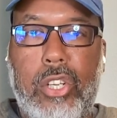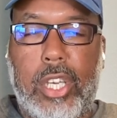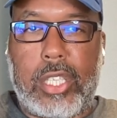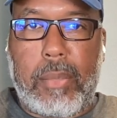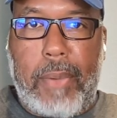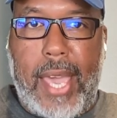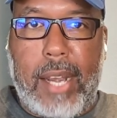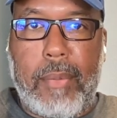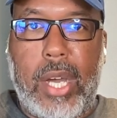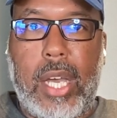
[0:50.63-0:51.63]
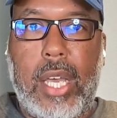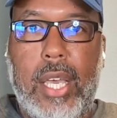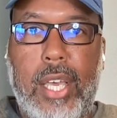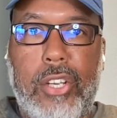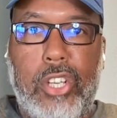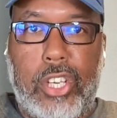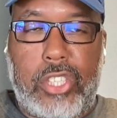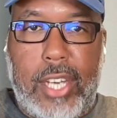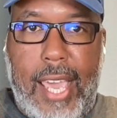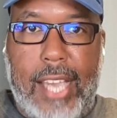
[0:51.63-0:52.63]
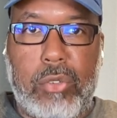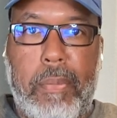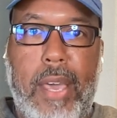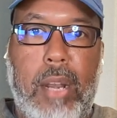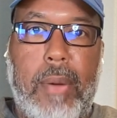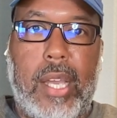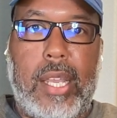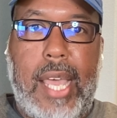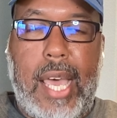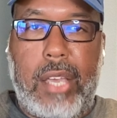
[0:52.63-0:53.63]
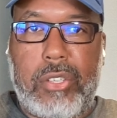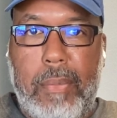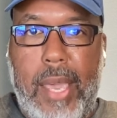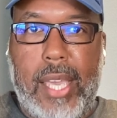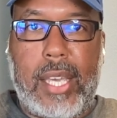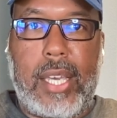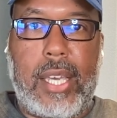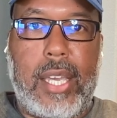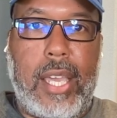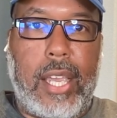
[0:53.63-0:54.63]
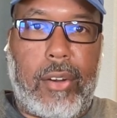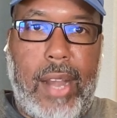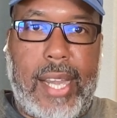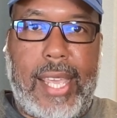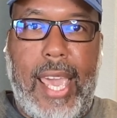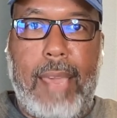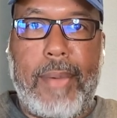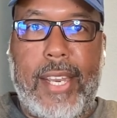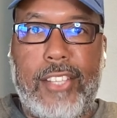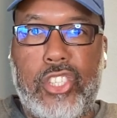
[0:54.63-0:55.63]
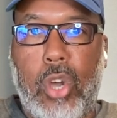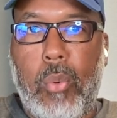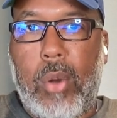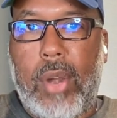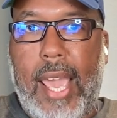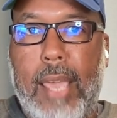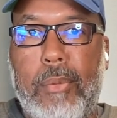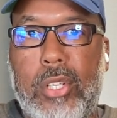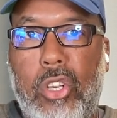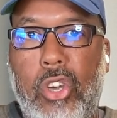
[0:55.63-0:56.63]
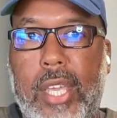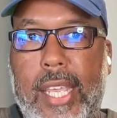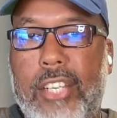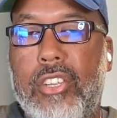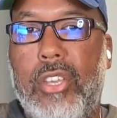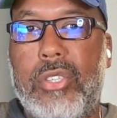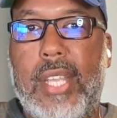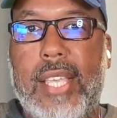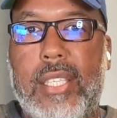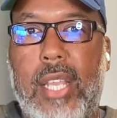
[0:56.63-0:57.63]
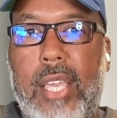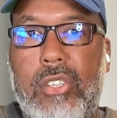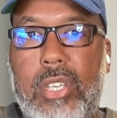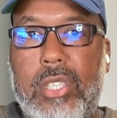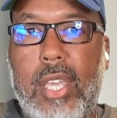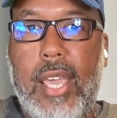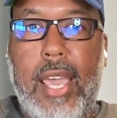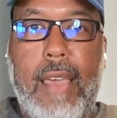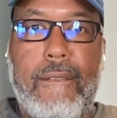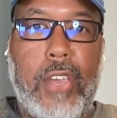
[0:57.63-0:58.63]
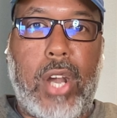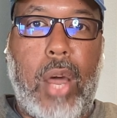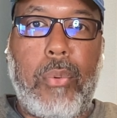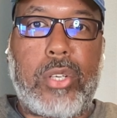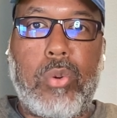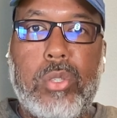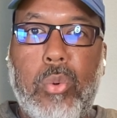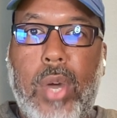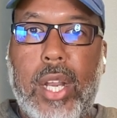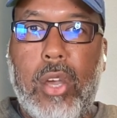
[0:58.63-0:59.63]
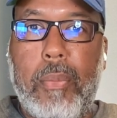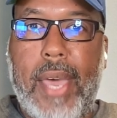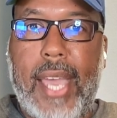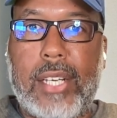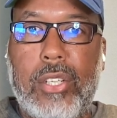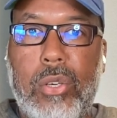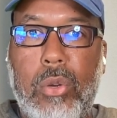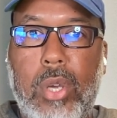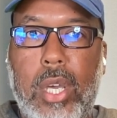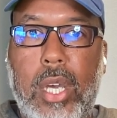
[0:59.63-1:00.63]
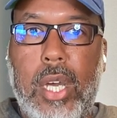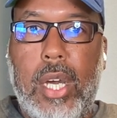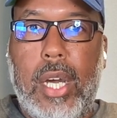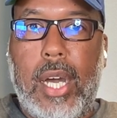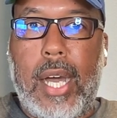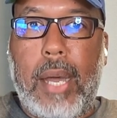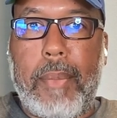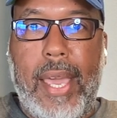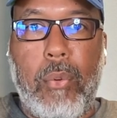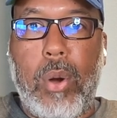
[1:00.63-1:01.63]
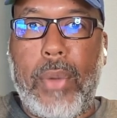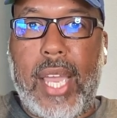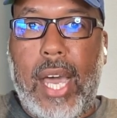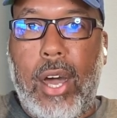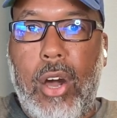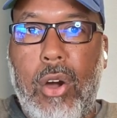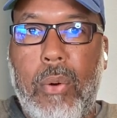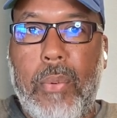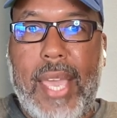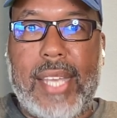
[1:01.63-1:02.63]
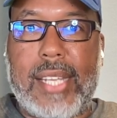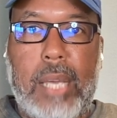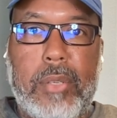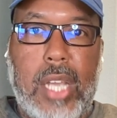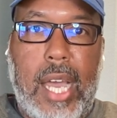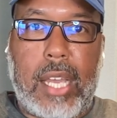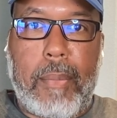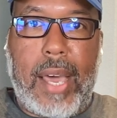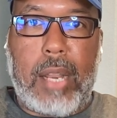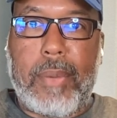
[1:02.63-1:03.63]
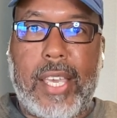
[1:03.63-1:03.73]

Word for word: took us to Panama, took us to the actual Panama Canal, Jamaica, Grand Cayman. And so we were able to look at each of those destinations and figure out which ones we want to go back to. And when we got home, we had time to talk about it